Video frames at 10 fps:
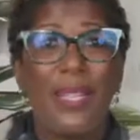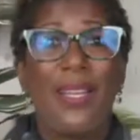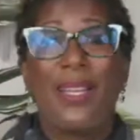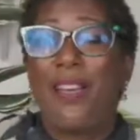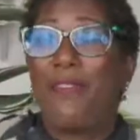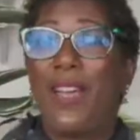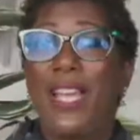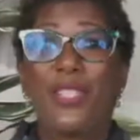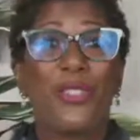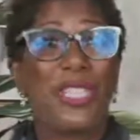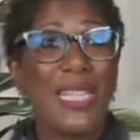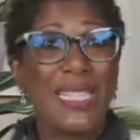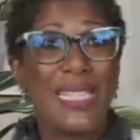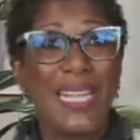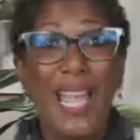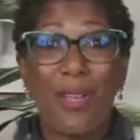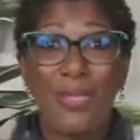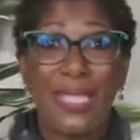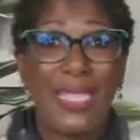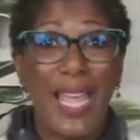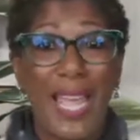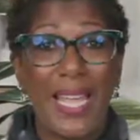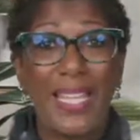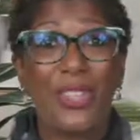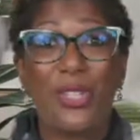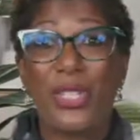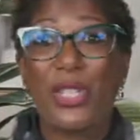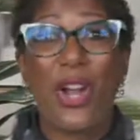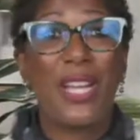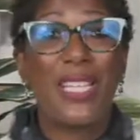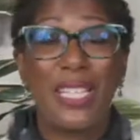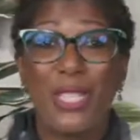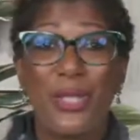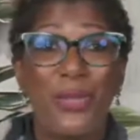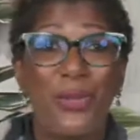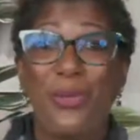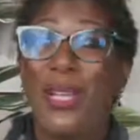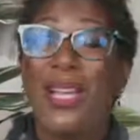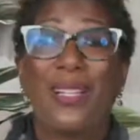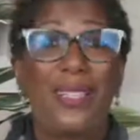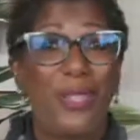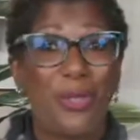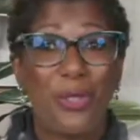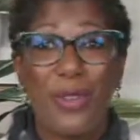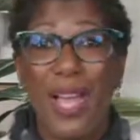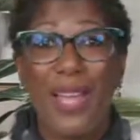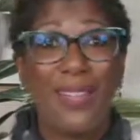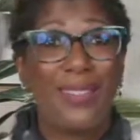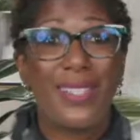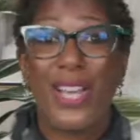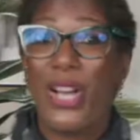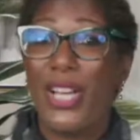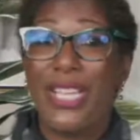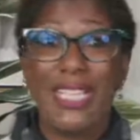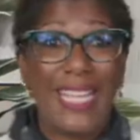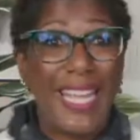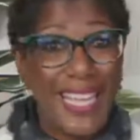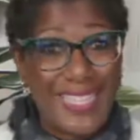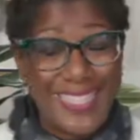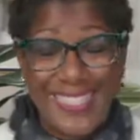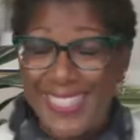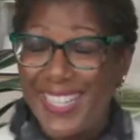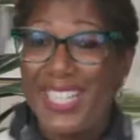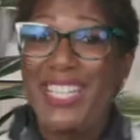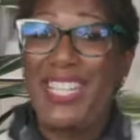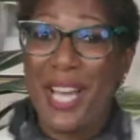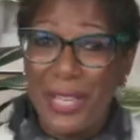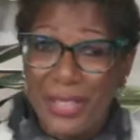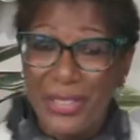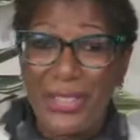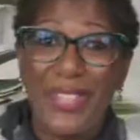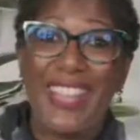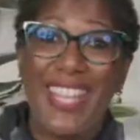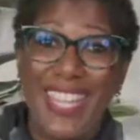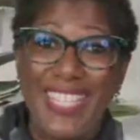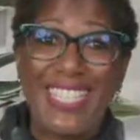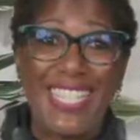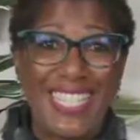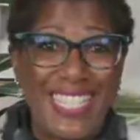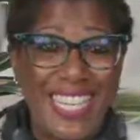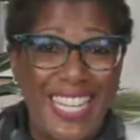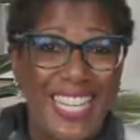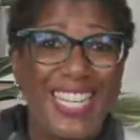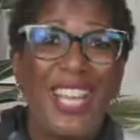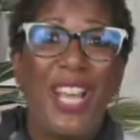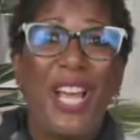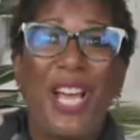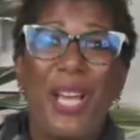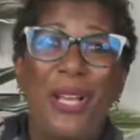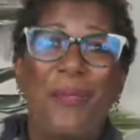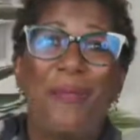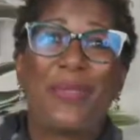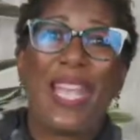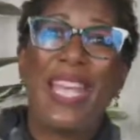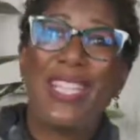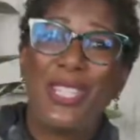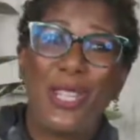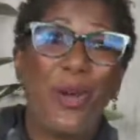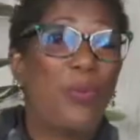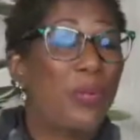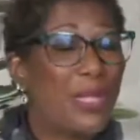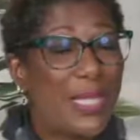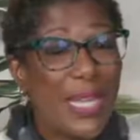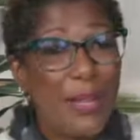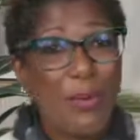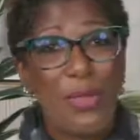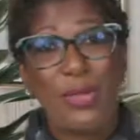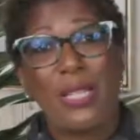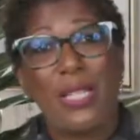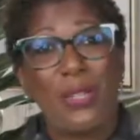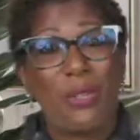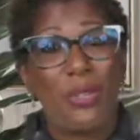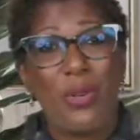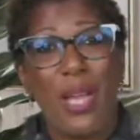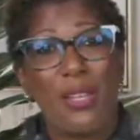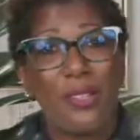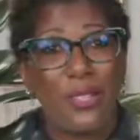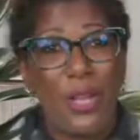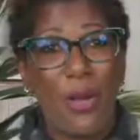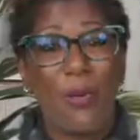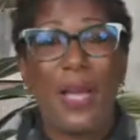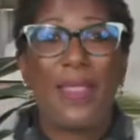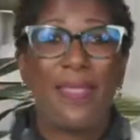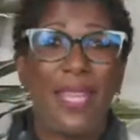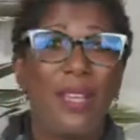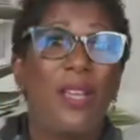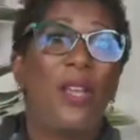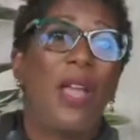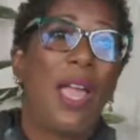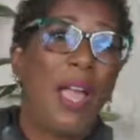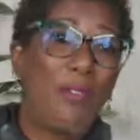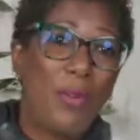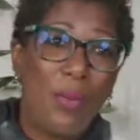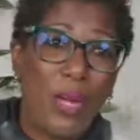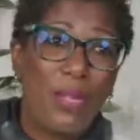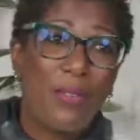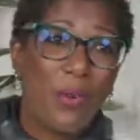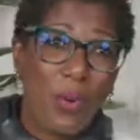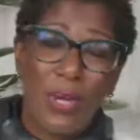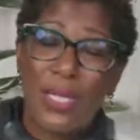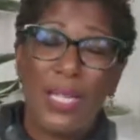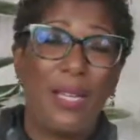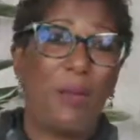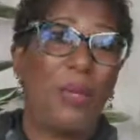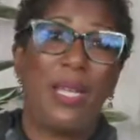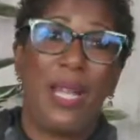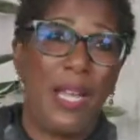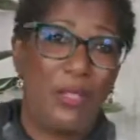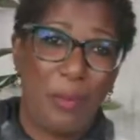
Now, Pfizer just announced today that they're starting to do clinical trials on kids younger than 16. And so we'll see where those clinical trials go. I think everyone, of course, in our pediatric